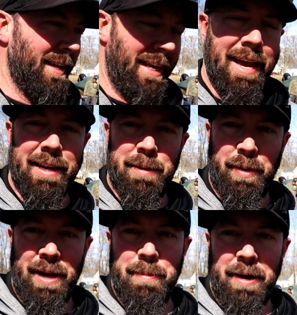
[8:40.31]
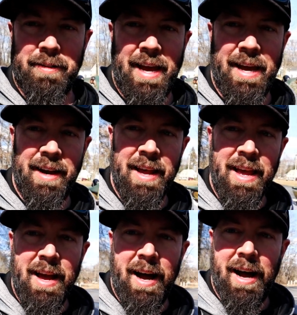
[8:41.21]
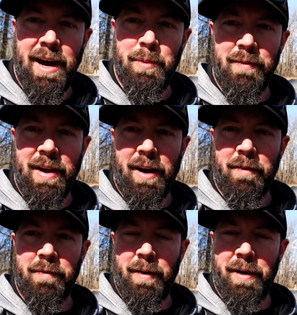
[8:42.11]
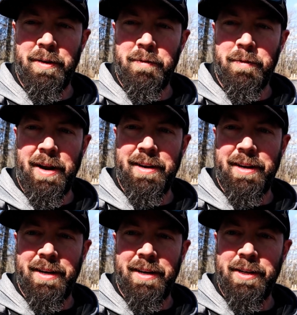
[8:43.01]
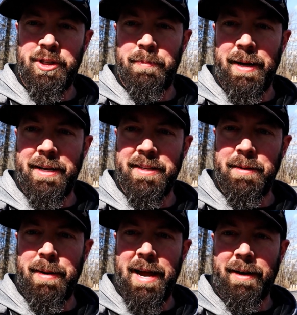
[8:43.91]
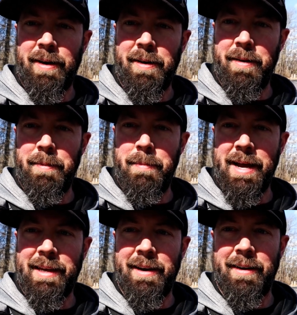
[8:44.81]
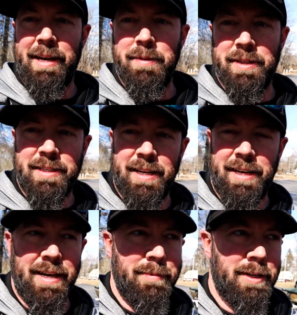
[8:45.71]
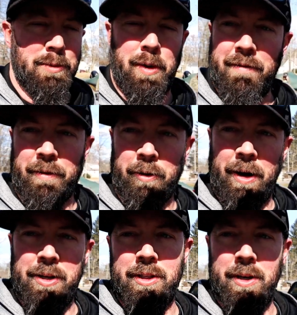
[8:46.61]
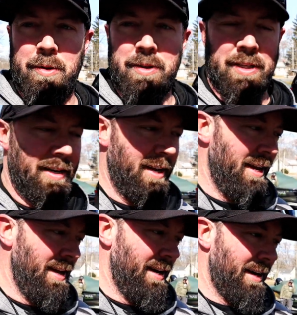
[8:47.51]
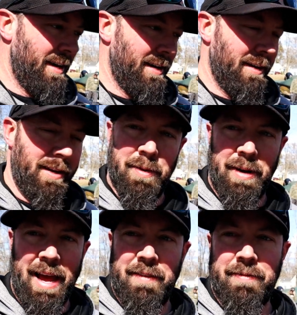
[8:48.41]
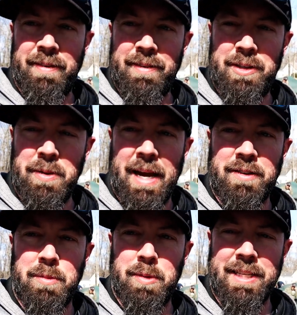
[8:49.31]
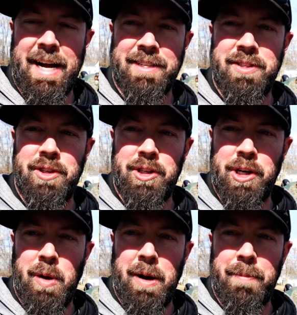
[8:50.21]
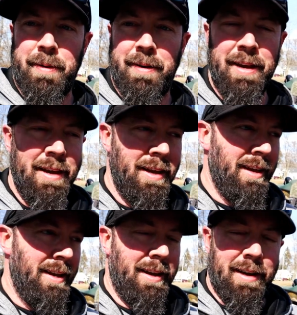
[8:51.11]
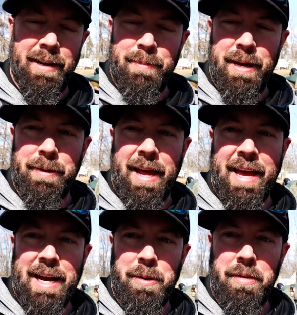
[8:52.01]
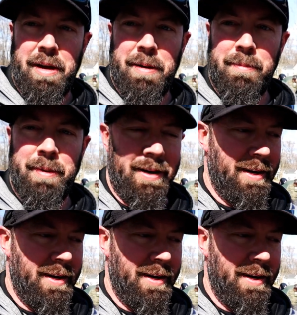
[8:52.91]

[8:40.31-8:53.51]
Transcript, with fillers: can't complain about that. Uh, we've got our, our new friend uh, Jabez in the background back here. He was, uh, him and his wife were gracious hosts, and uh, you know, to have two guys from Wisconsin just show up and uh, be able to hang out with them,